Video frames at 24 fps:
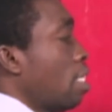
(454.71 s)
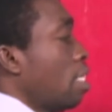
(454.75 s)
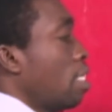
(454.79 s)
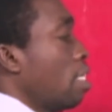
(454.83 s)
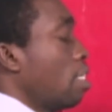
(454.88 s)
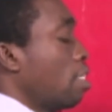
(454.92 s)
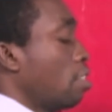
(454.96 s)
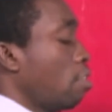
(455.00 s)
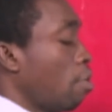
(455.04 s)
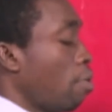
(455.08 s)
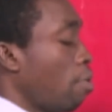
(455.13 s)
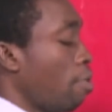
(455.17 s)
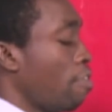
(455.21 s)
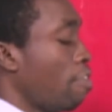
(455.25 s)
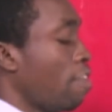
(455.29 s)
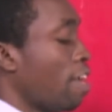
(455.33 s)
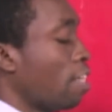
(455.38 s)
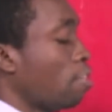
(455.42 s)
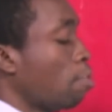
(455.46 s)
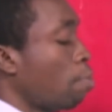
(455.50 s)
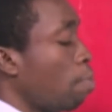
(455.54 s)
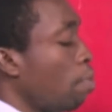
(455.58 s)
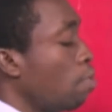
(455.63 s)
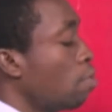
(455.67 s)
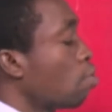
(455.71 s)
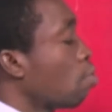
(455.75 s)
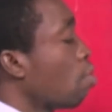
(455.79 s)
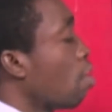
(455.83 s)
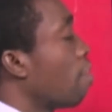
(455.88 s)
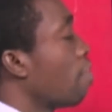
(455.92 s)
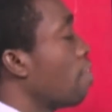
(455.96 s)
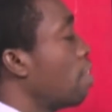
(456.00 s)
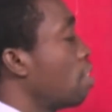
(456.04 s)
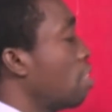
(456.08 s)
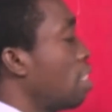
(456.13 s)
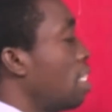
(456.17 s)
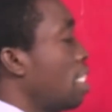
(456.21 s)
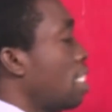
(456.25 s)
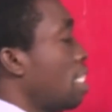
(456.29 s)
So if you have to put 12 into this